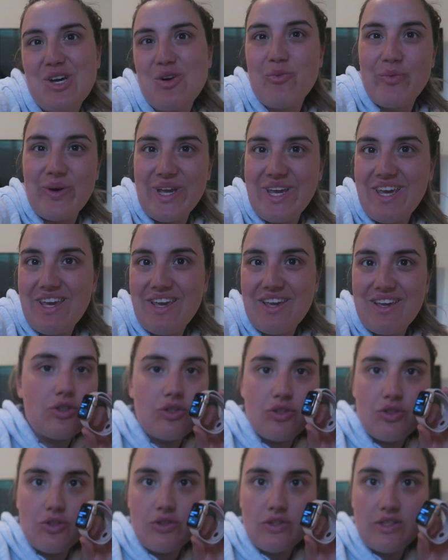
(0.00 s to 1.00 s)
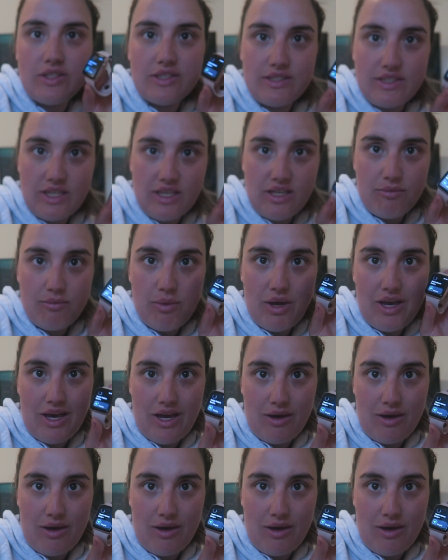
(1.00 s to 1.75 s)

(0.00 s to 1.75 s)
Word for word: a week to sync my